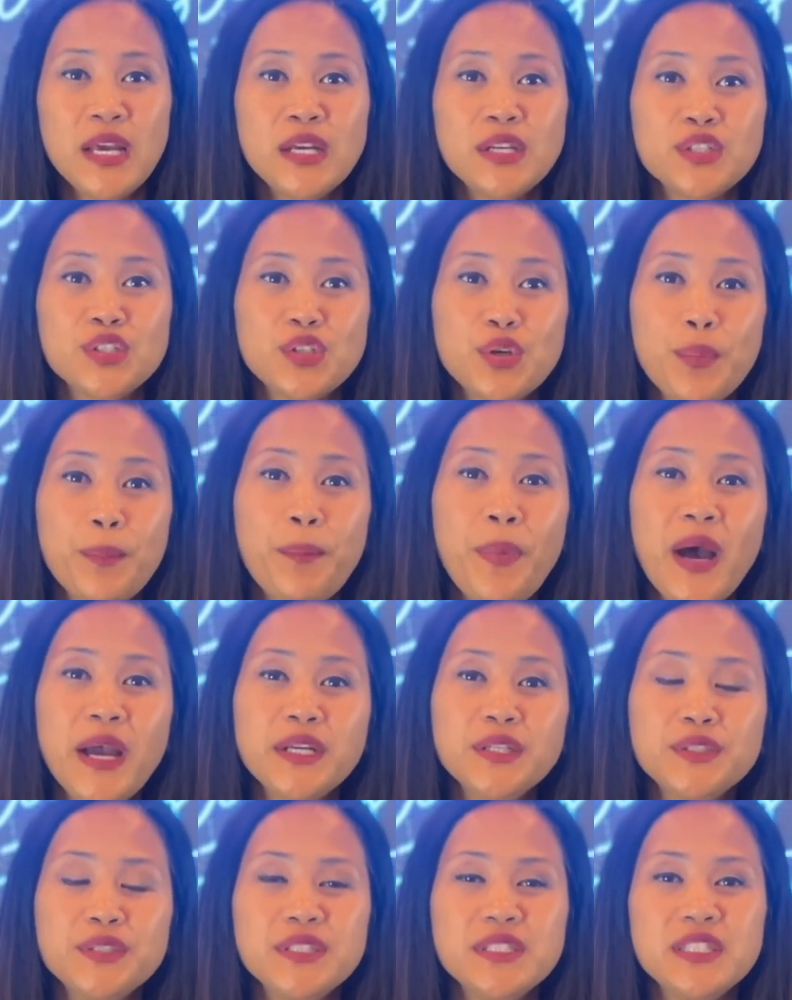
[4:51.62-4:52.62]
So
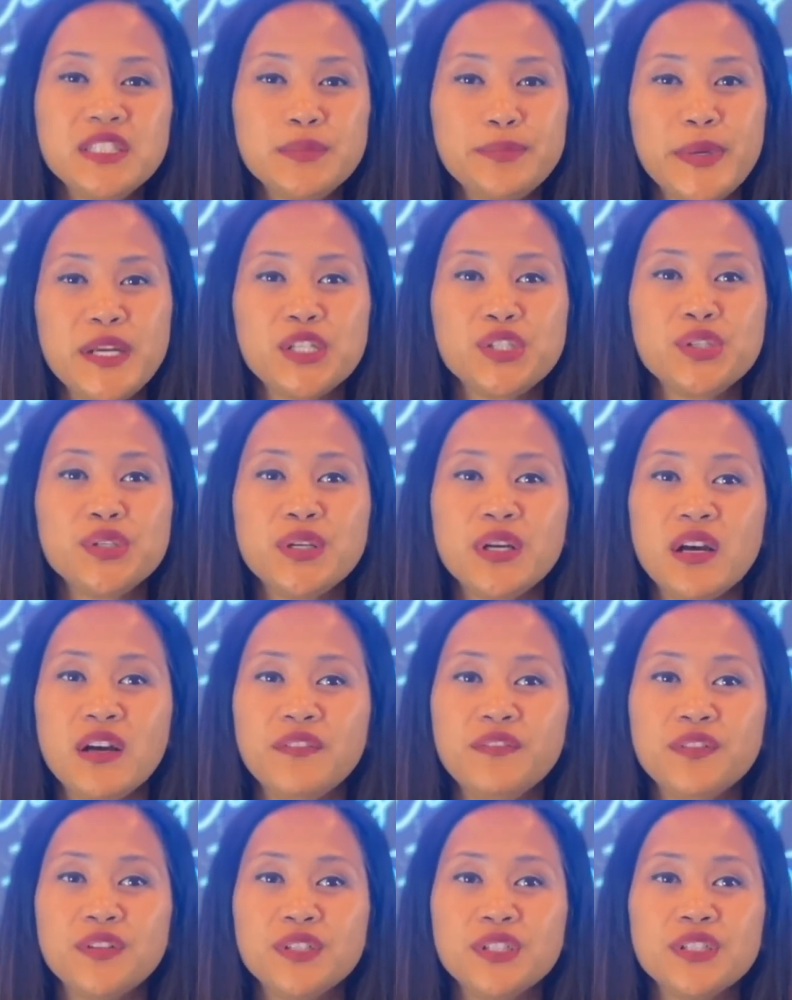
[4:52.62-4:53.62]
buyer's inspection
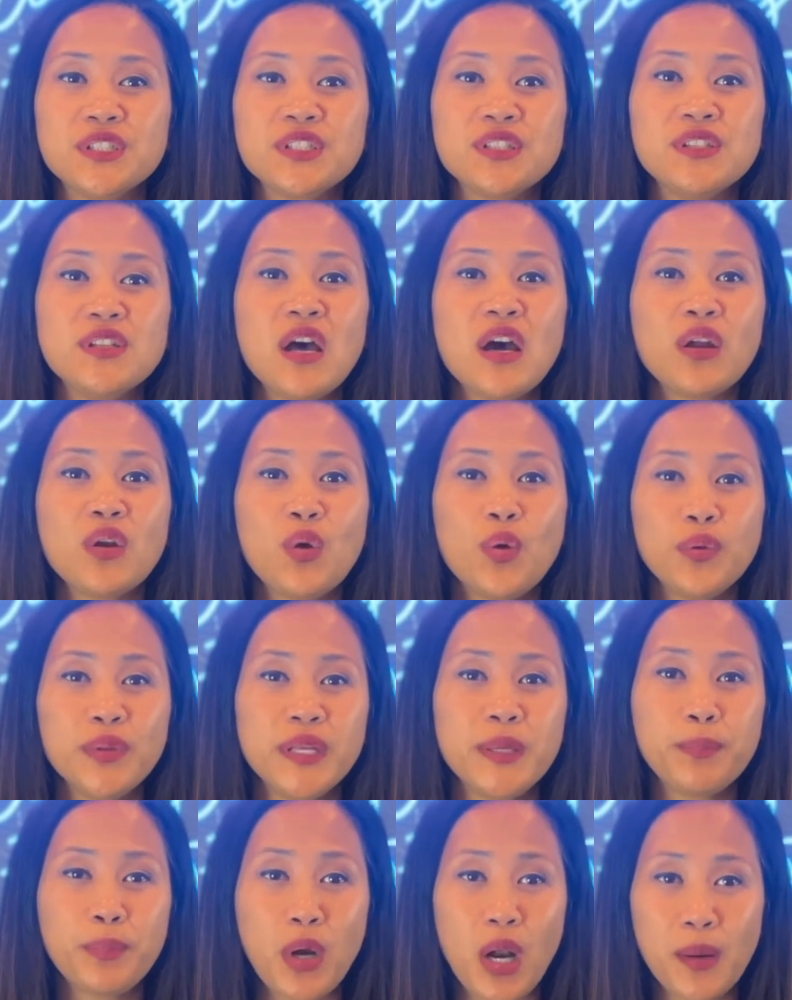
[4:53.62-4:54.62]
covers not
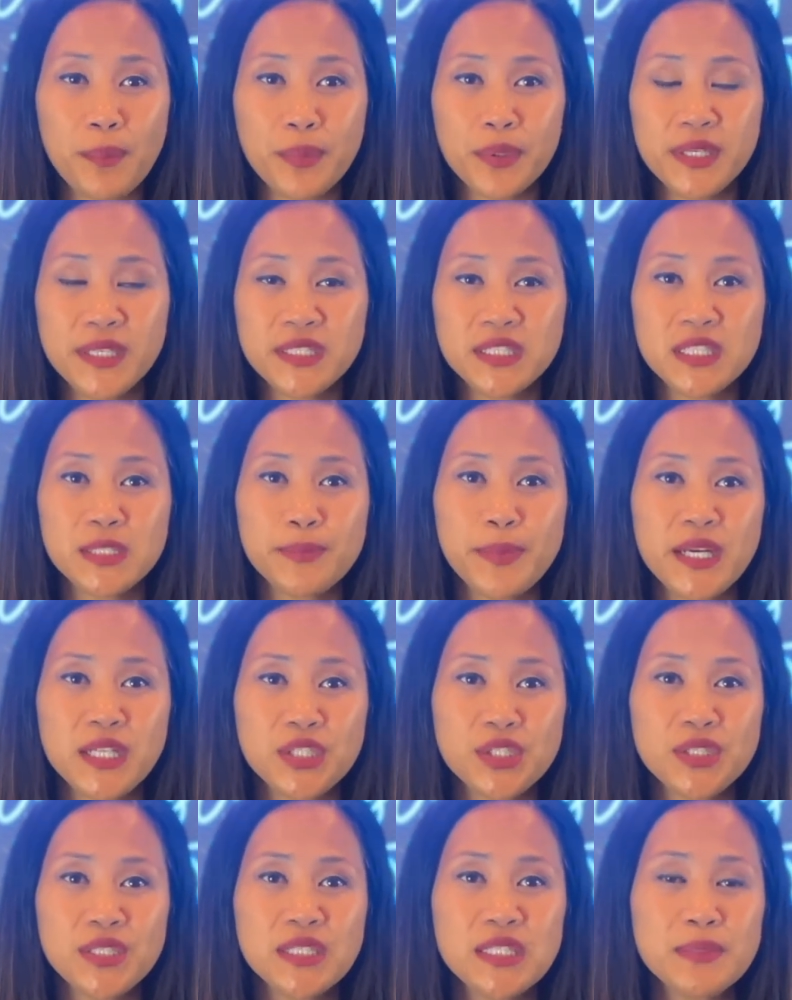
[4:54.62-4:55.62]
only property
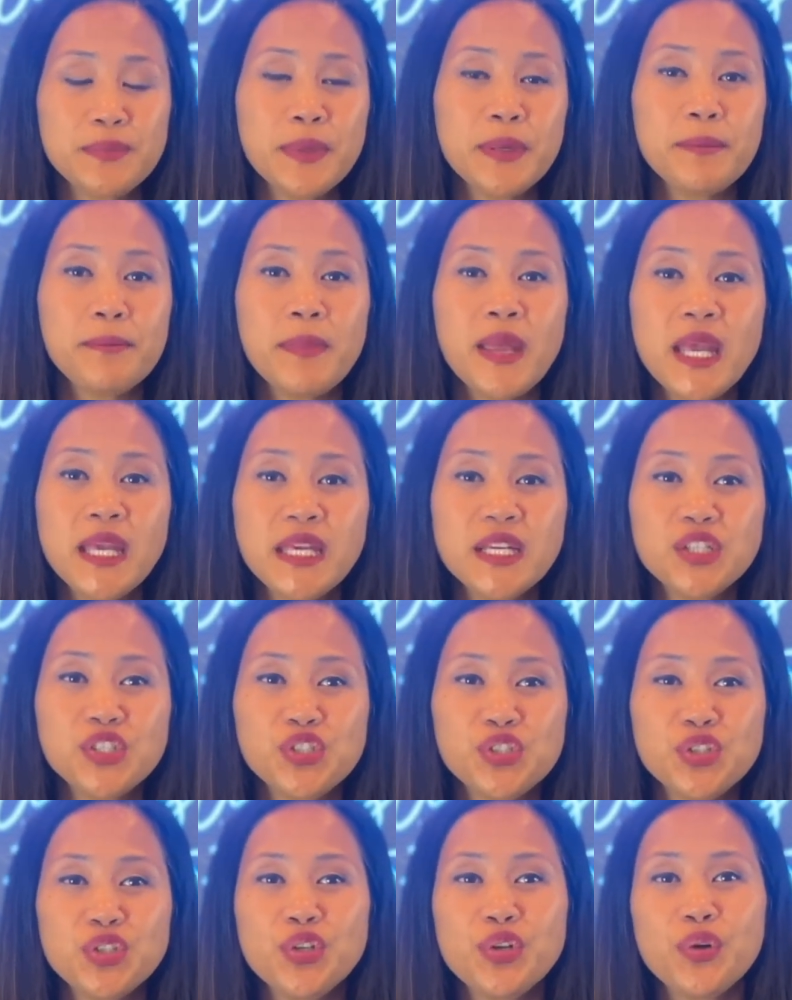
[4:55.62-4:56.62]
inspections, but making
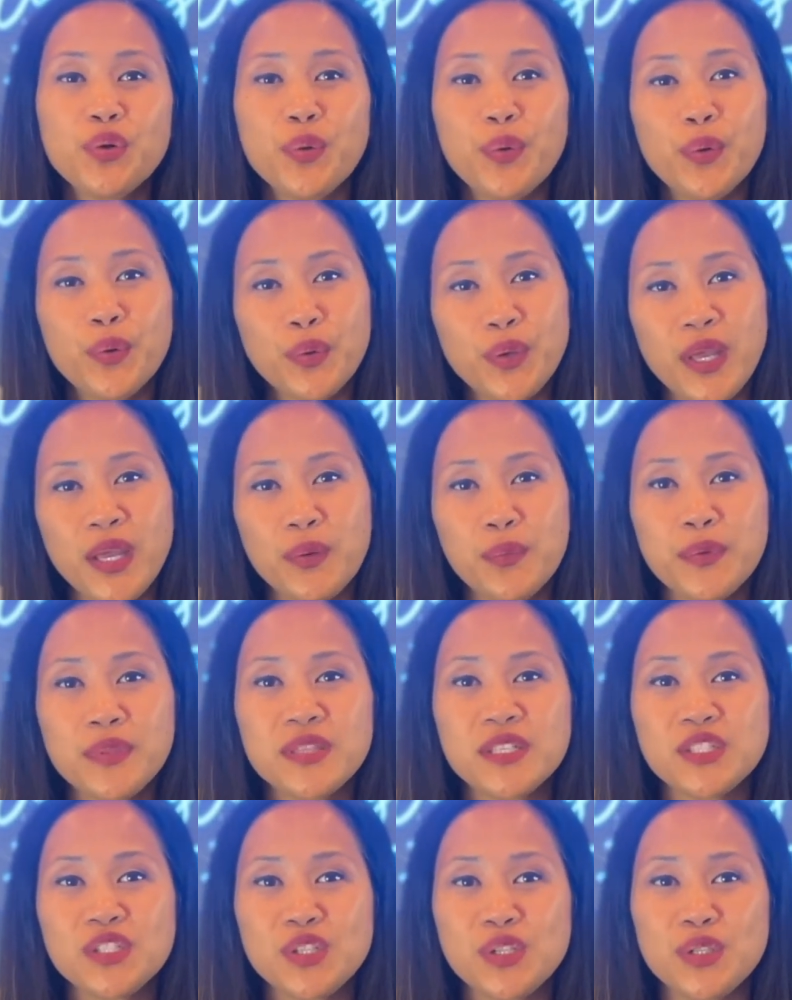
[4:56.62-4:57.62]
sure you're okay with
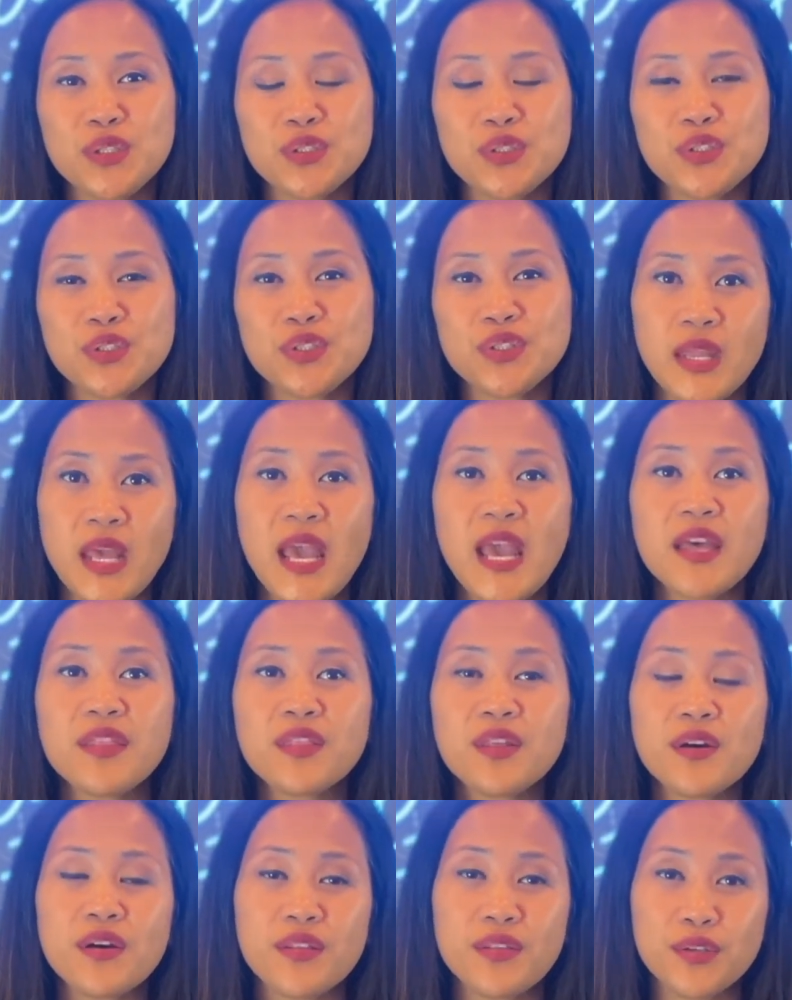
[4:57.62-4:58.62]
disclosures and
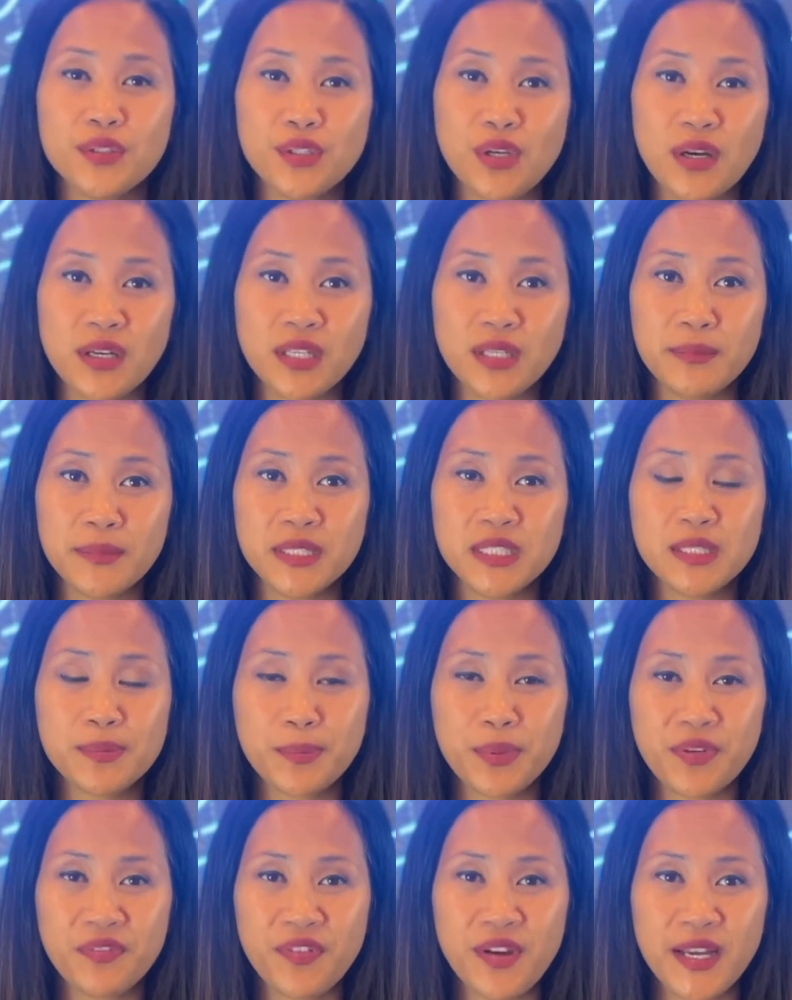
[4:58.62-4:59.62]
the other documents
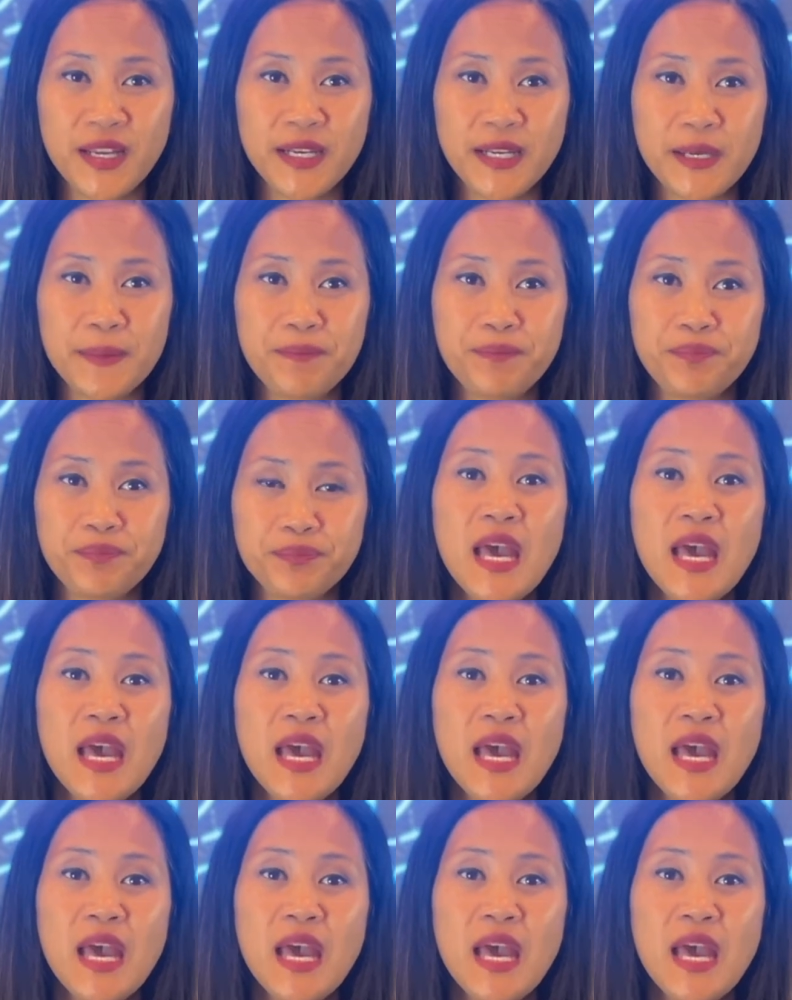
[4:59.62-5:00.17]
provided.